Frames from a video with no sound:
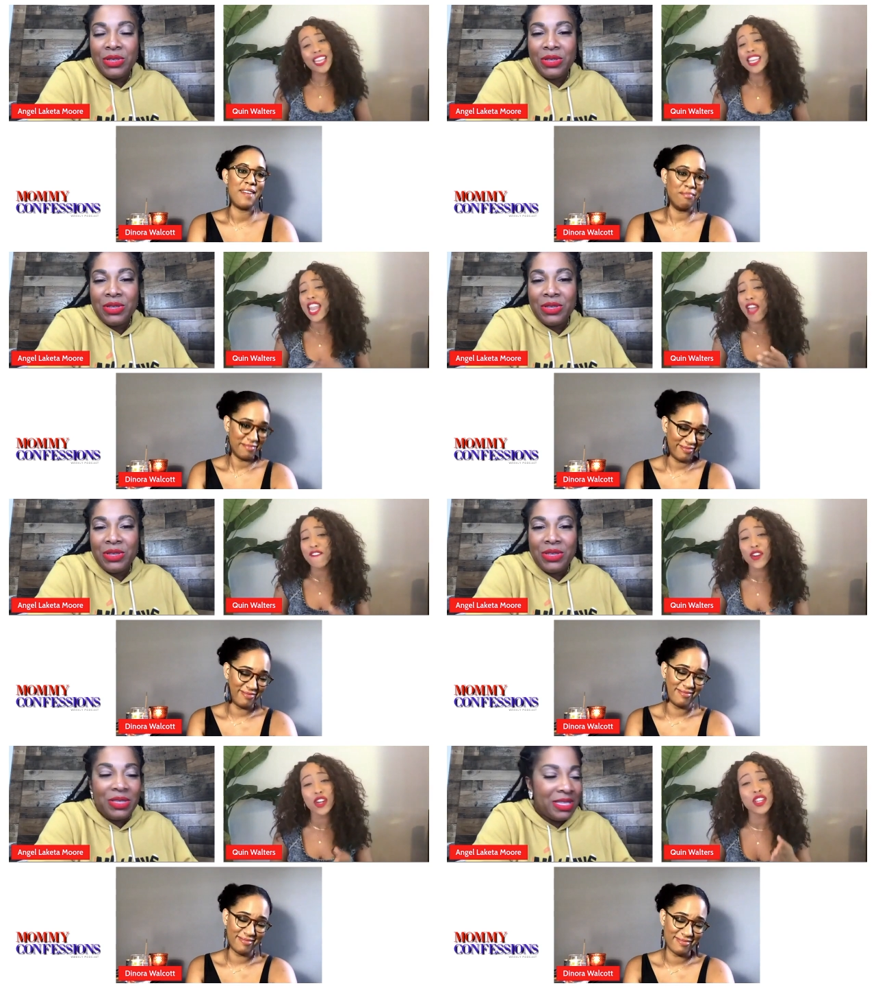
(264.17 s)

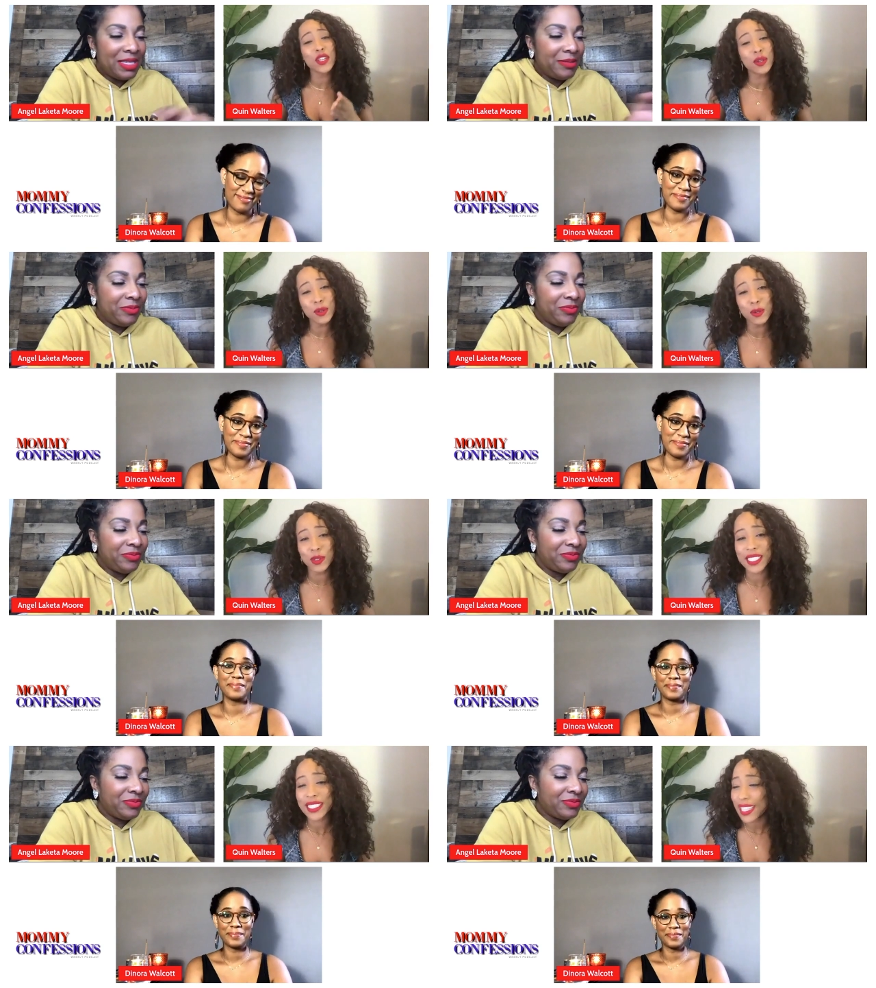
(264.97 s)
Speaker 1: never
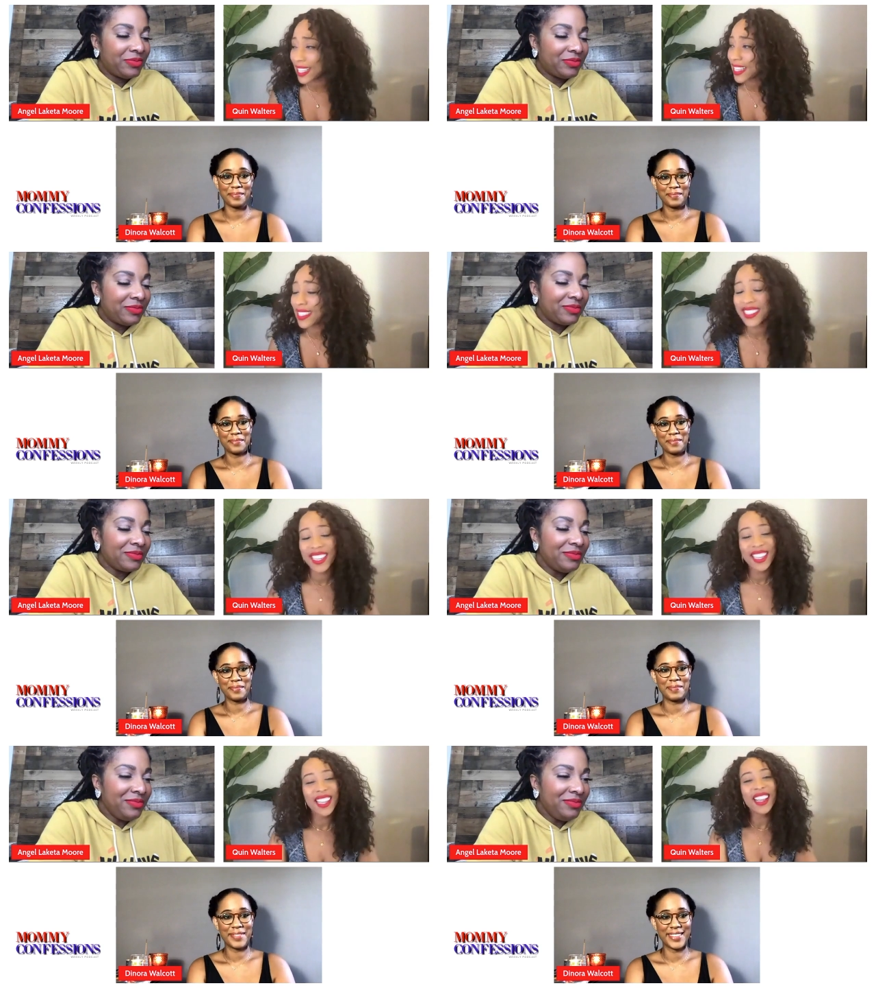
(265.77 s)
knew, sis.
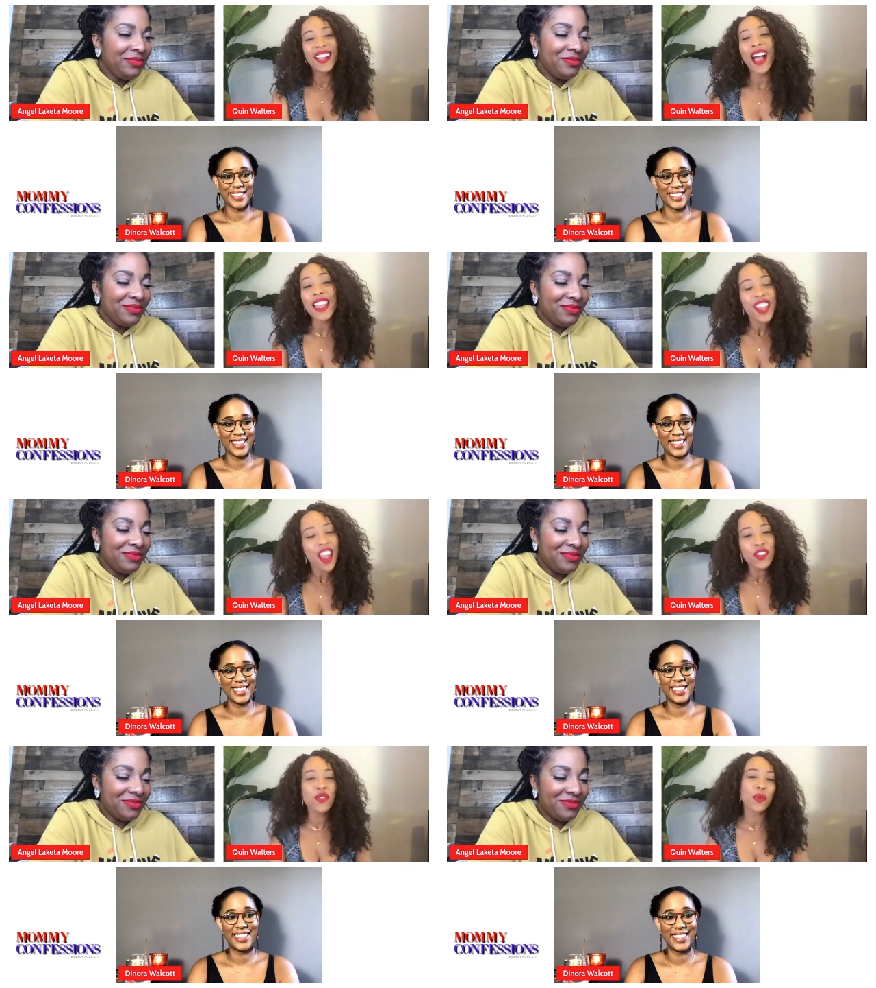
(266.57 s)
I
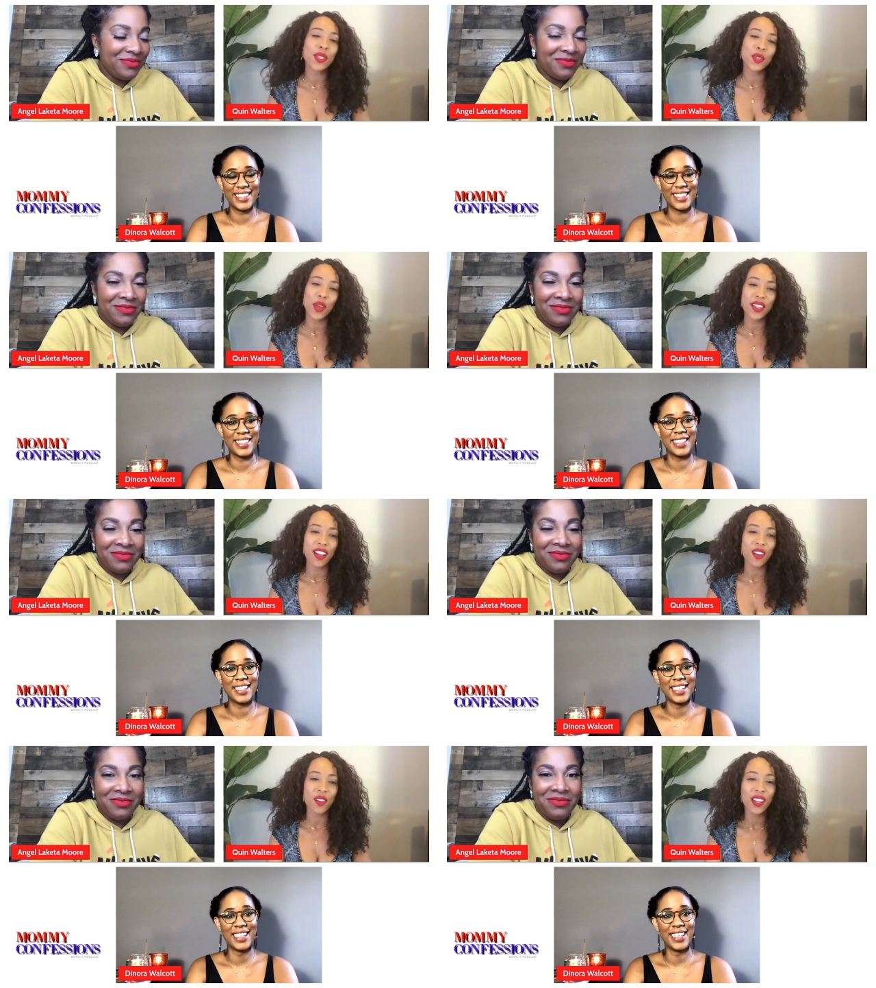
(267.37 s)
never knew there was a
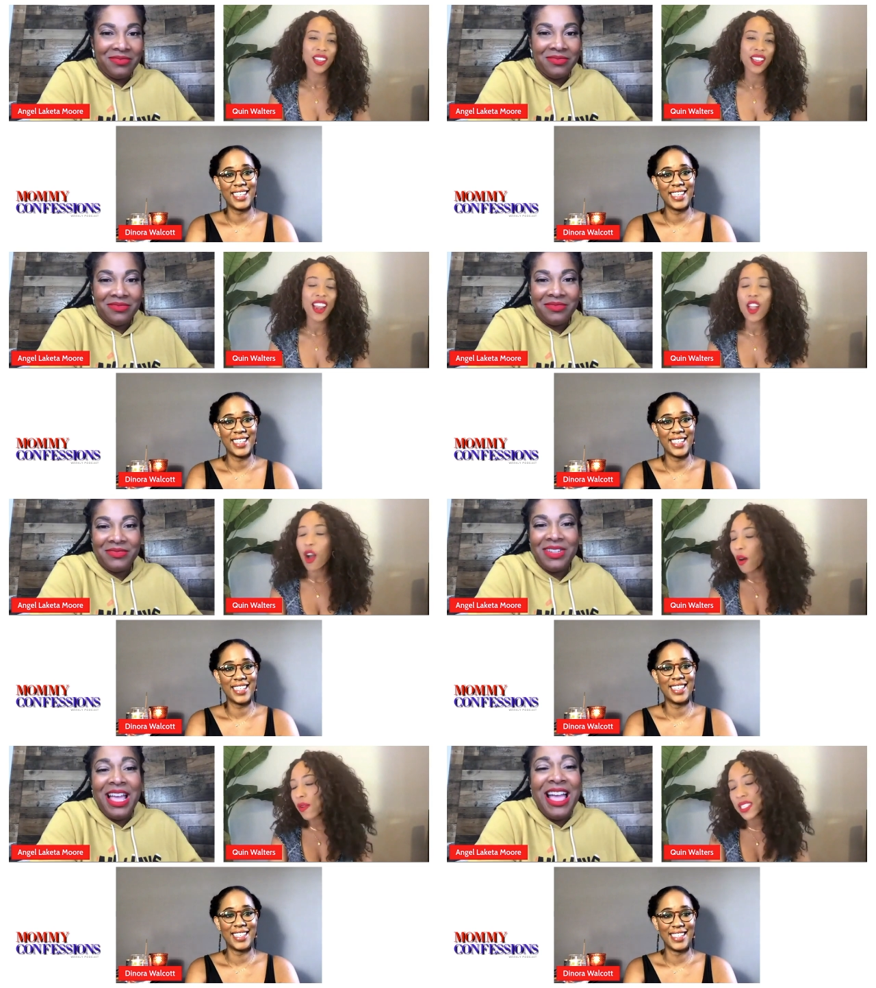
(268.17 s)
window. And I
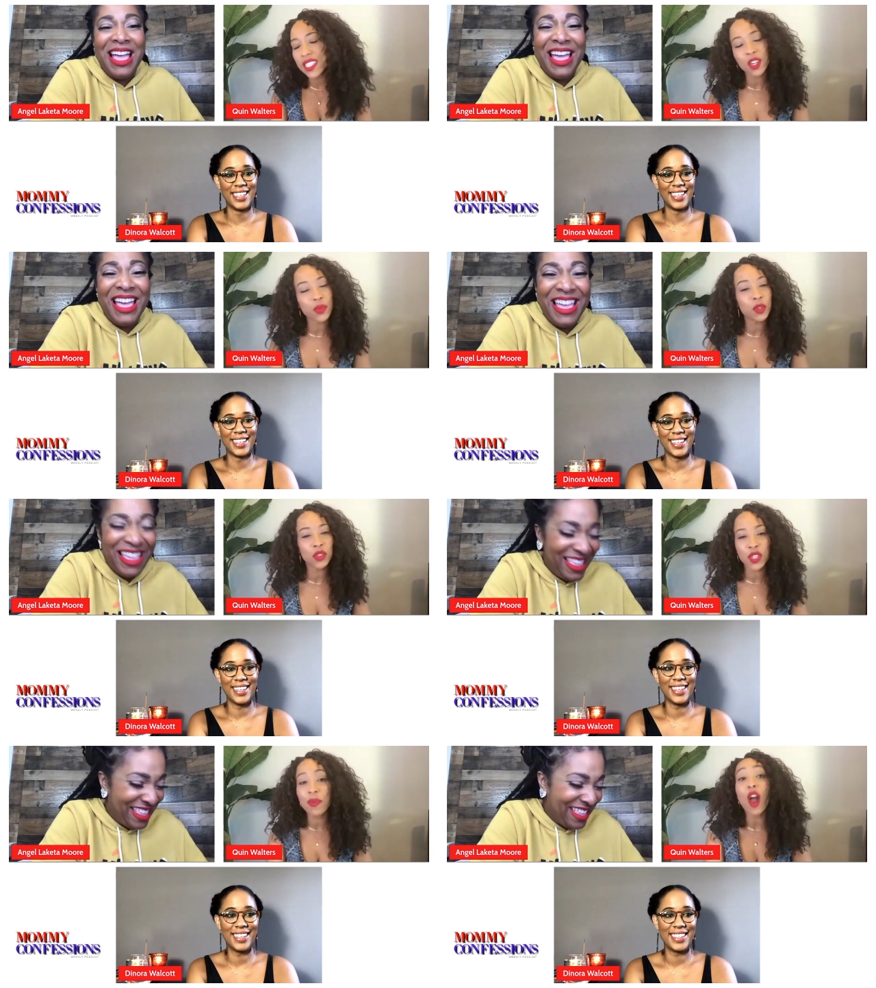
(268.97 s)
always get a real
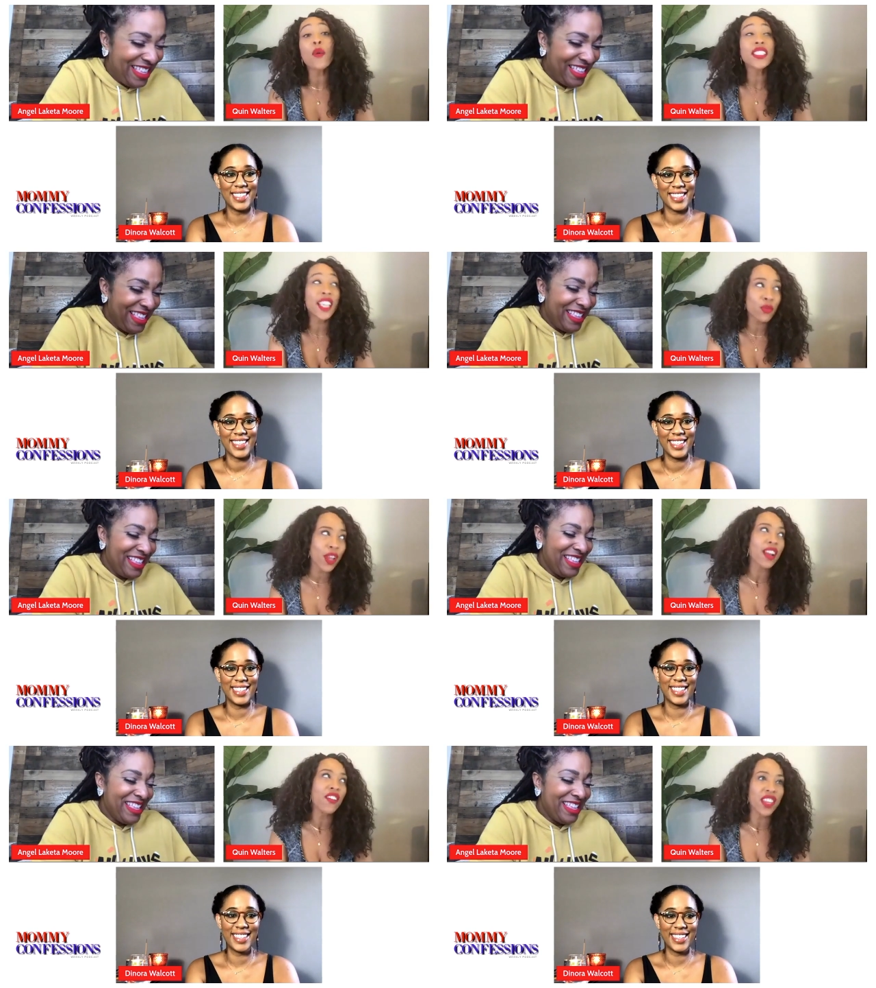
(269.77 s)
treat, but I always get
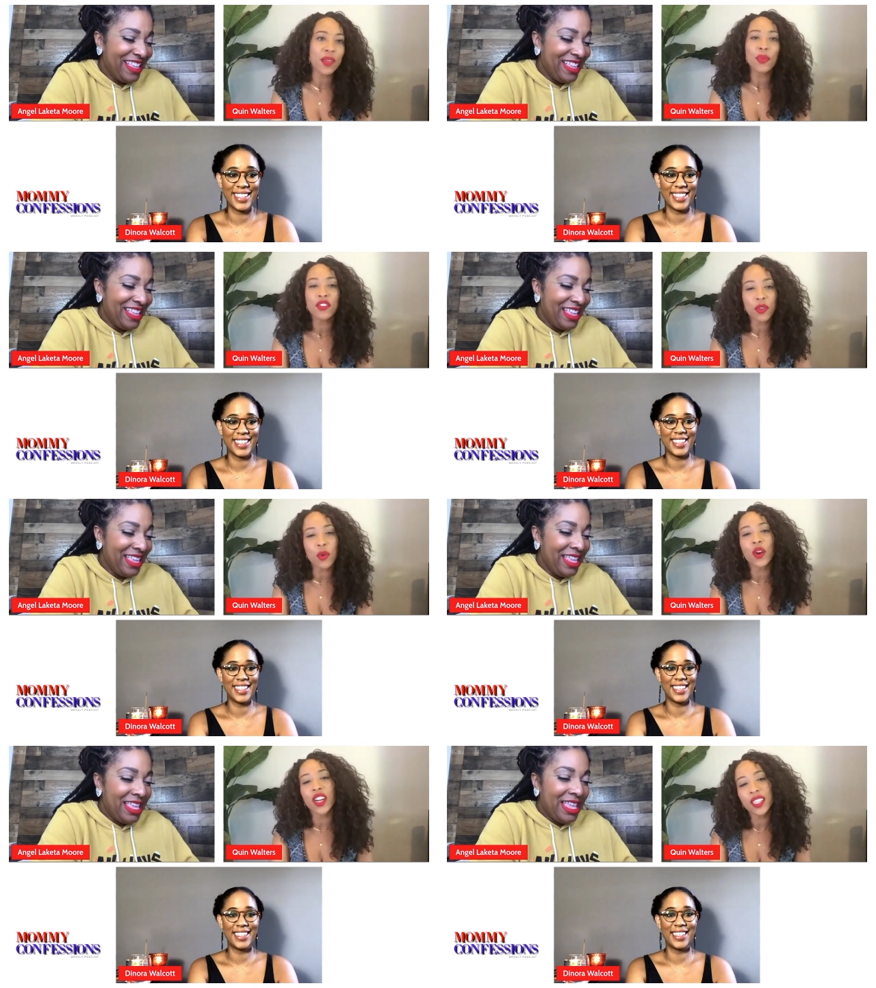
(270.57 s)
rid of it
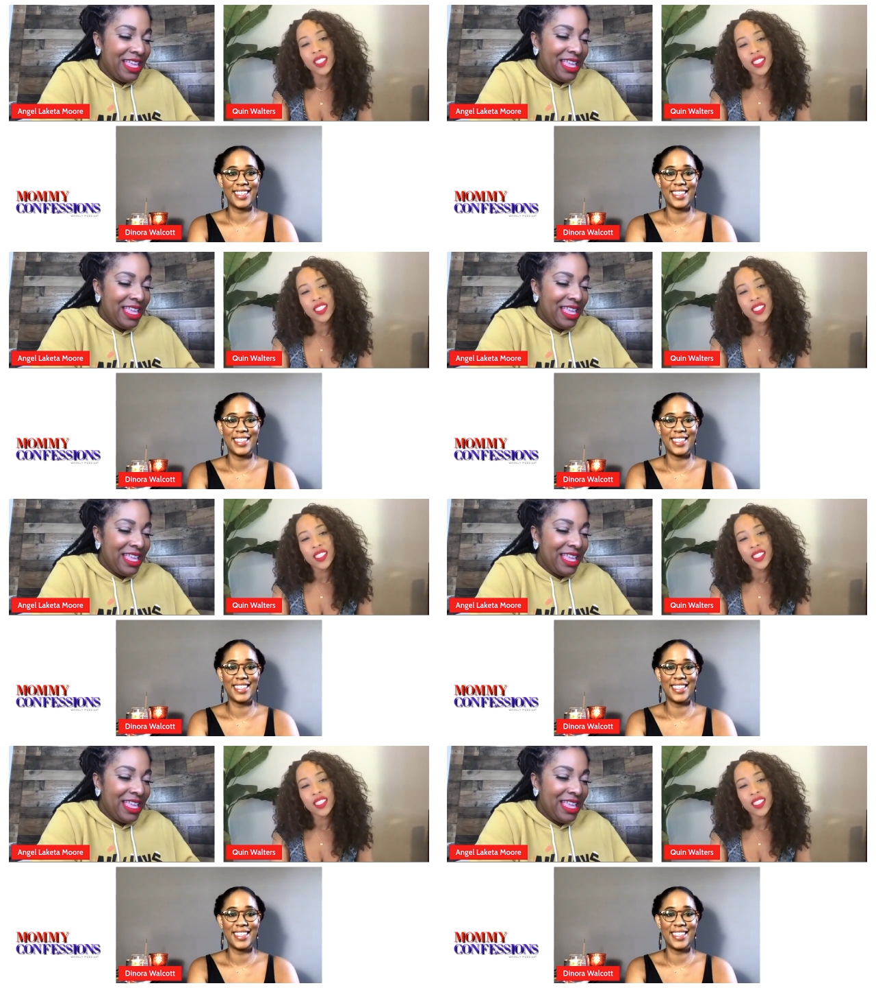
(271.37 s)
before,